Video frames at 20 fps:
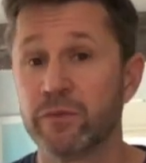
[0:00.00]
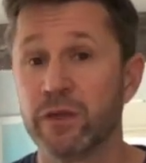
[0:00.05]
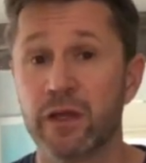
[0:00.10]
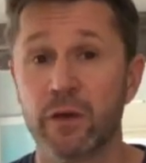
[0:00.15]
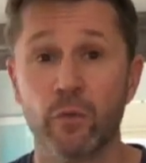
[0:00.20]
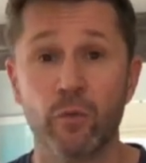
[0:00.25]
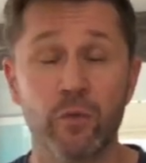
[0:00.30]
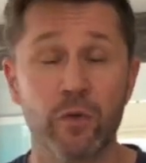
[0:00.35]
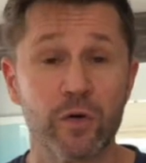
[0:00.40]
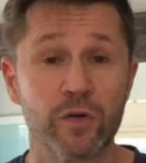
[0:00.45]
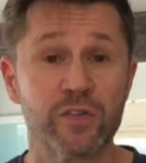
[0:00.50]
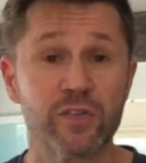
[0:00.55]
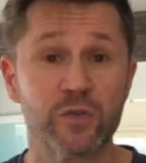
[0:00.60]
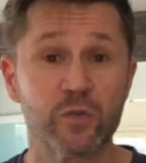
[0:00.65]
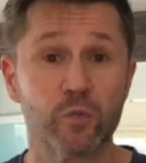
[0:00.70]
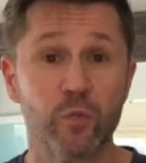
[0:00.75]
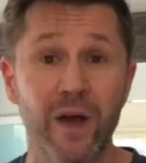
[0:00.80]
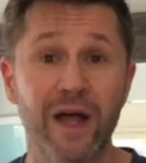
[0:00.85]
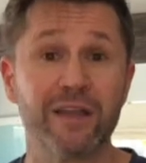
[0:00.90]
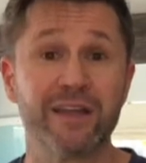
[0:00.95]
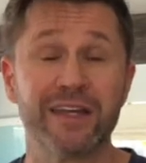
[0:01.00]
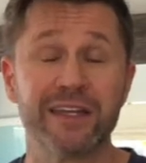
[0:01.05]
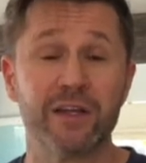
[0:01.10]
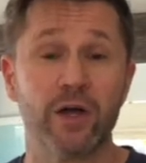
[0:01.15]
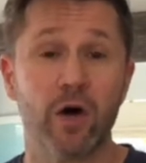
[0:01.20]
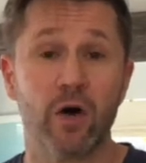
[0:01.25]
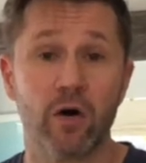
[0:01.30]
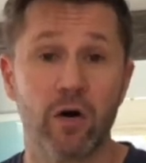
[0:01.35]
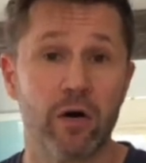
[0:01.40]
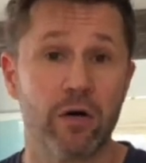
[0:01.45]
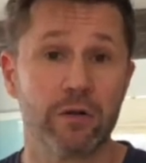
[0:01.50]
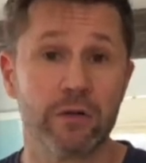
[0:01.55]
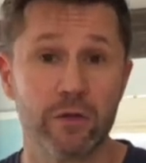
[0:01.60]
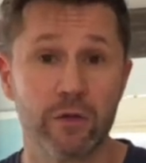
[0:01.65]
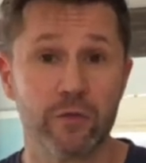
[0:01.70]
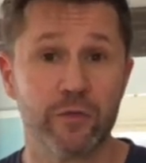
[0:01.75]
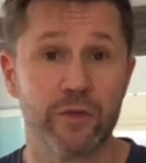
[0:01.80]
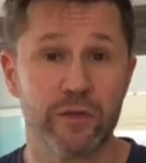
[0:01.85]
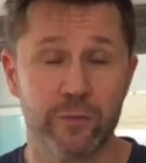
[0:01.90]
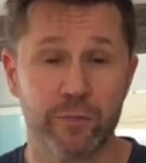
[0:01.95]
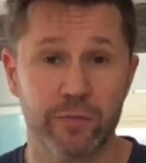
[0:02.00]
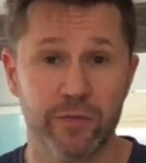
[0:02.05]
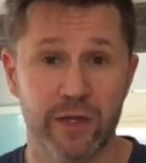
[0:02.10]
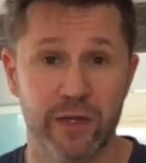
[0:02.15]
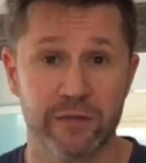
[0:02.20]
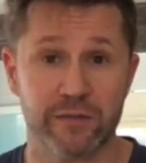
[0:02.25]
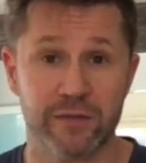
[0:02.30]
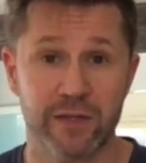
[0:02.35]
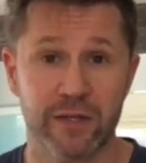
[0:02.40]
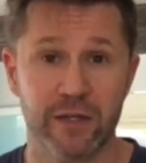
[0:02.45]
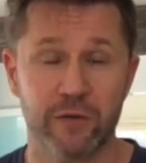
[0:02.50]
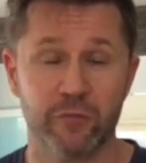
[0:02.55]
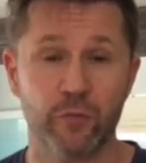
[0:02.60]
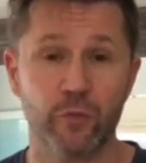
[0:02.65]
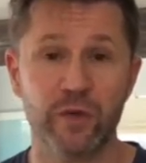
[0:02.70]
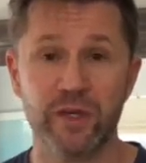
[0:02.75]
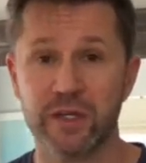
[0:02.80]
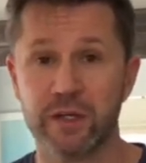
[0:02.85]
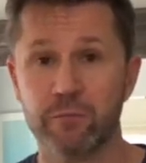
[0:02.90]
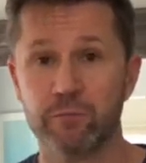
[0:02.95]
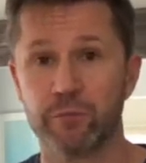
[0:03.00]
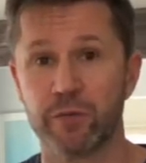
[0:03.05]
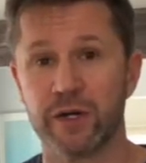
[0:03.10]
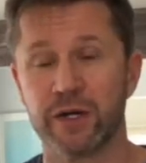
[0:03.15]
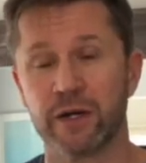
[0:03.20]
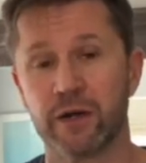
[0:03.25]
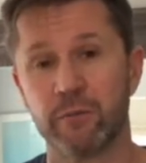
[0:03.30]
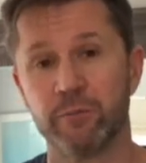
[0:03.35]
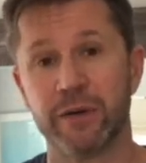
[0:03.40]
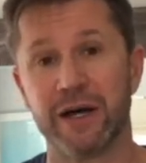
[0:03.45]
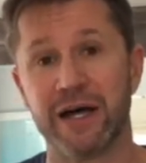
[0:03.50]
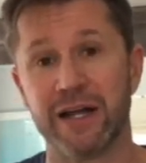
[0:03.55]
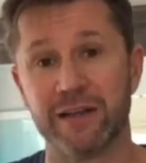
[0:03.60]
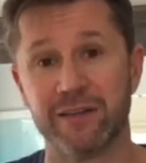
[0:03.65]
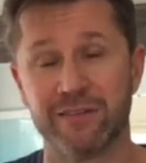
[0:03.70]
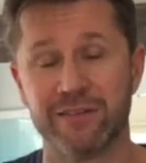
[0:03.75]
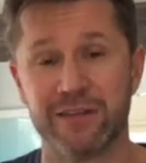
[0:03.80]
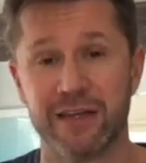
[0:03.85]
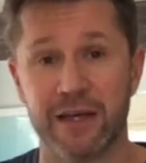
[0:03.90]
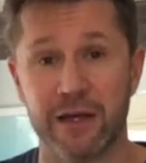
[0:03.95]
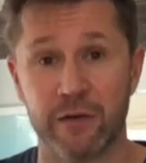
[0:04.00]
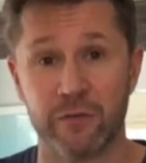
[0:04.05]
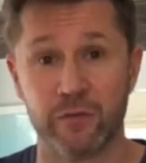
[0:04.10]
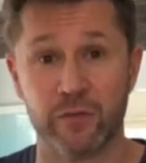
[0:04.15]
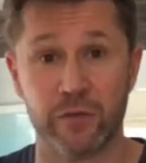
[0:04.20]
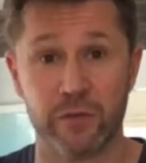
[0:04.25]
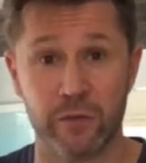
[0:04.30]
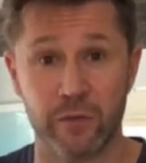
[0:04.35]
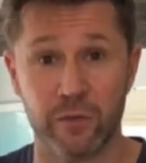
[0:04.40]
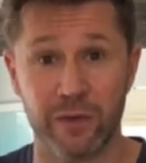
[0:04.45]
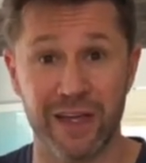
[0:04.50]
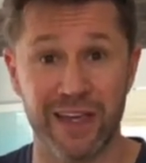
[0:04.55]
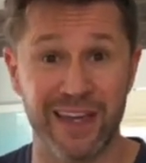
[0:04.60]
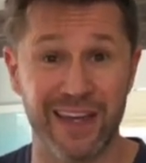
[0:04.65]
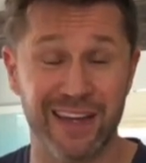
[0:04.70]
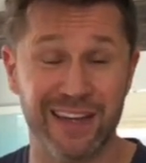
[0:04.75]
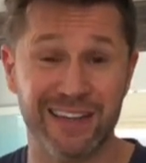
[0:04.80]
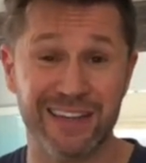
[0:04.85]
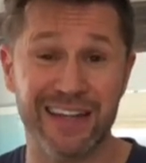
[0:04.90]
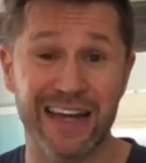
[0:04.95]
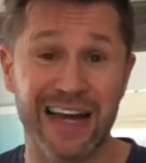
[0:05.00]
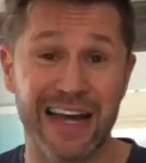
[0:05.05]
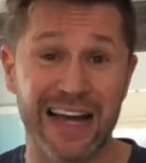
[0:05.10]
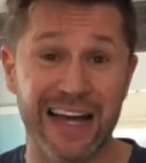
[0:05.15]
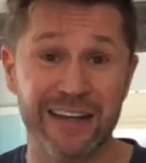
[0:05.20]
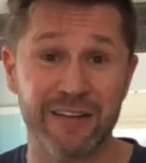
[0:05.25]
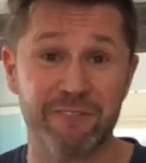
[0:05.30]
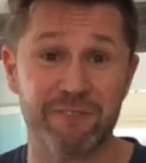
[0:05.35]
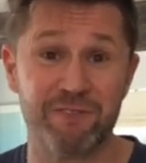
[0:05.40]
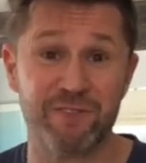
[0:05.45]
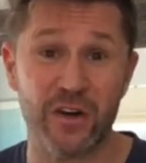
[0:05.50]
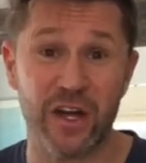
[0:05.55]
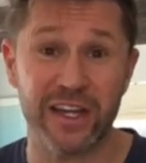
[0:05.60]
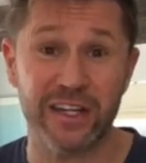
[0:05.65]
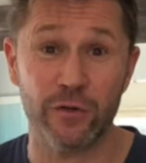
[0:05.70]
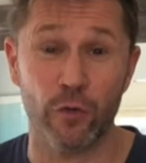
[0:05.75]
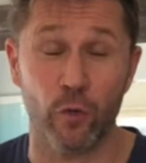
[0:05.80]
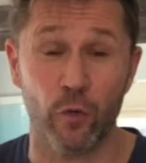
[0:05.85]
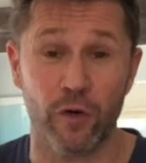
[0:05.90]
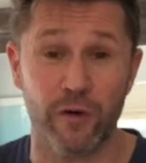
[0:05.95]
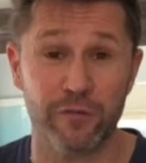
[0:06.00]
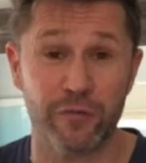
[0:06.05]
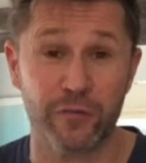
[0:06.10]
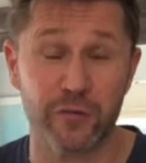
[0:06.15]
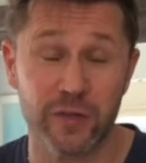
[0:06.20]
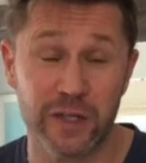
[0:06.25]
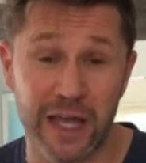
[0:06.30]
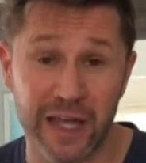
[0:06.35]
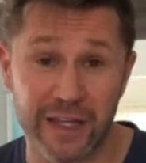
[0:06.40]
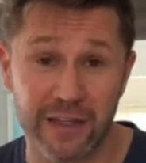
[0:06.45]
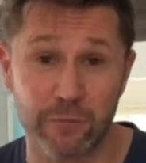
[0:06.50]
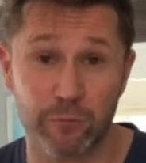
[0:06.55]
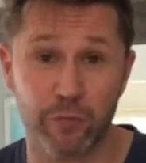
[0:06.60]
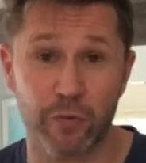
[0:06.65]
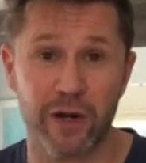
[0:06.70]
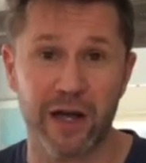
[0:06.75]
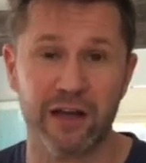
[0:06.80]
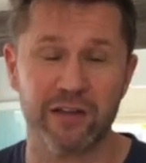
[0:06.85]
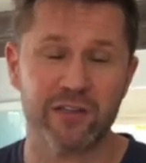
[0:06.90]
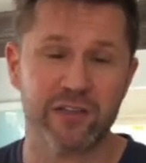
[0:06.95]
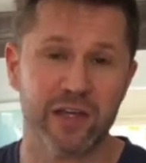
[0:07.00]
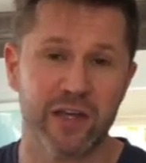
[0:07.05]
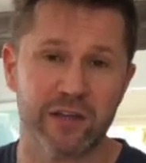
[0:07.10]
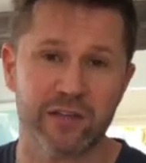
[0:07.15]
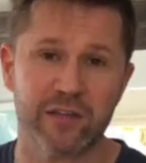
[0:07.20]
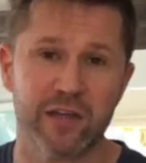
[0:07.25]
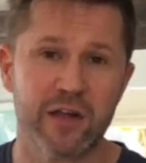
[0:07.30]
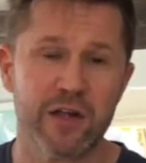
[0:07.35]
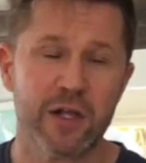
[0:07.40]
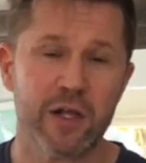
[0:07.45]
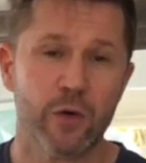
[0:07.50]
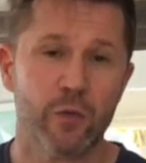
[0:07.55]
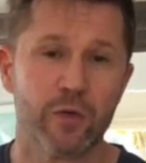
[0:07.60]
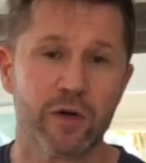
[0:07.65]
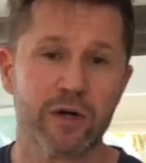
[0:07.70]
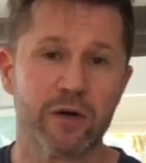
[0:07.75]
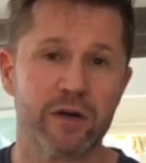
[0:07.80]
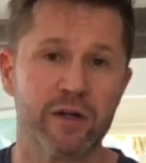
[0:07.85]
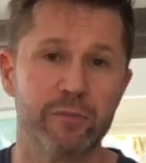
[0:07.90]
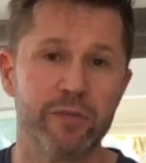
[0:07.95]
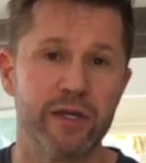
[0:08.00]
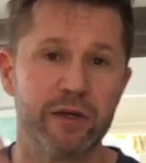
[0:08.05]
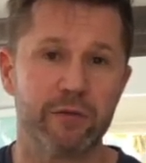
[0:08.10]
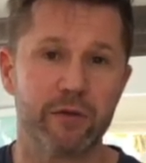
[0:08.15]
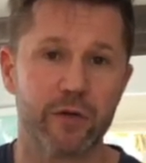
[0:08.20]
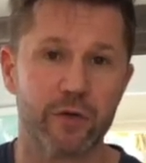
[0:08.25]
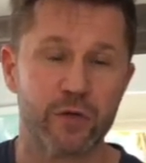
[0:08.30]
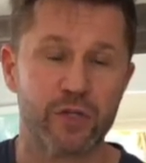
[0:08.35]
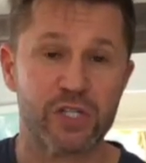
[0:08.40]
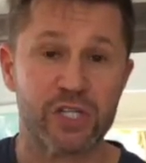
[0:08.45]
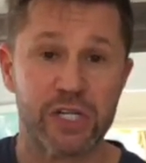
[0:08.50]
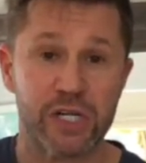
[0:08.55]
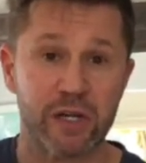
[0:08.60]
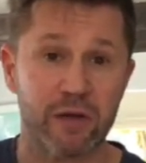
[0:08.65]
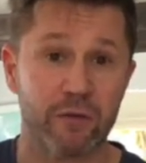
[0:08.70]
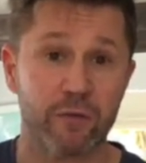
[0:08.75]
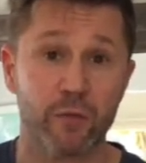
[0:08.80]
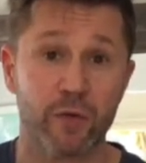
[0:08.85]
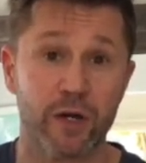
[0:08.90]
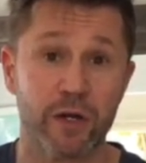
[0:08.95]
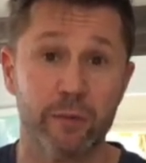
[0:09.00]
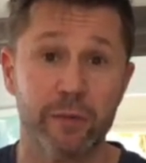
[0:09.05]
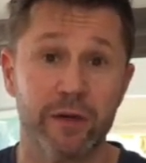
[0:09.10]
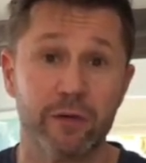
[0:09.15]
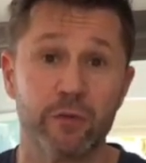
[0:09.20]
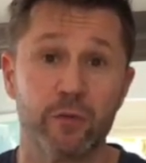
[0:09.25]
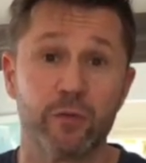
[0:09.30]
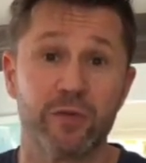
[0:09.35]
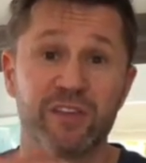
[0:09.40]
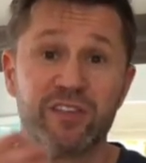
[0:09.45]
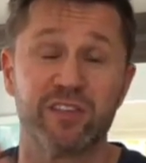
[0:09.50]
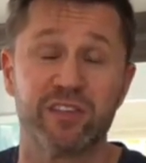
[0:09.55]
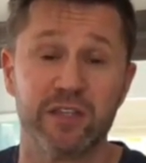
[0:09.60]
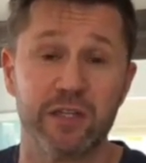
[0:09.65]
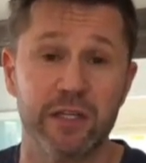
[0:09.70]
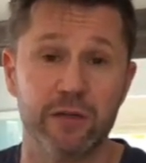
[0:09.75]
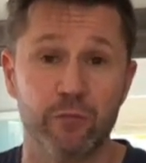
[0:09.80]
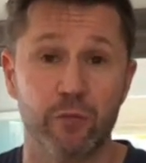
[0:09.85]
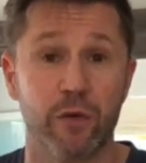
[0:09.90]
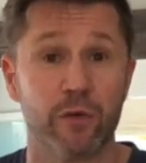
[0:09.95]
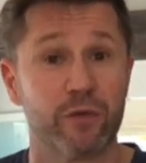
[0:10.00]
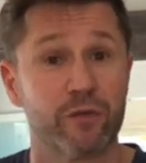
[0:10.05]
we're swelling all over the place. And if we can bring our bodies down to a non-fight or flight process, we're going to be able to achieve, we're going to be able to receive what